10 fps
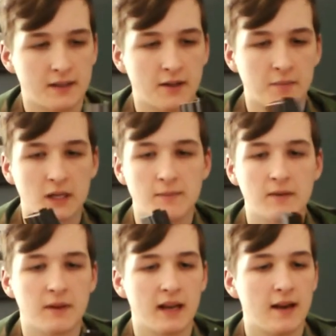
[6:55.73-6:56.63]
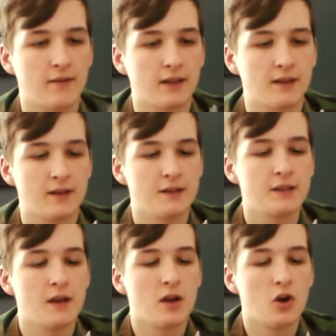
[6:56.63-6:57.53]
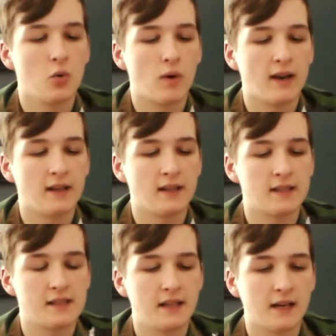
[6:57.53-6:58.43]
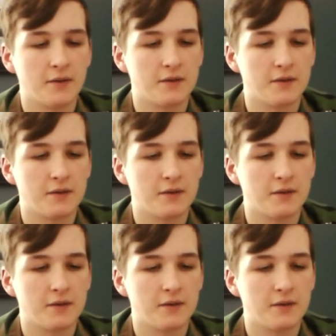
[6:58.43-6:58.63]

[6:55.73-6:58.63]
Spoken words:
Now the problem I've been having is when it gets down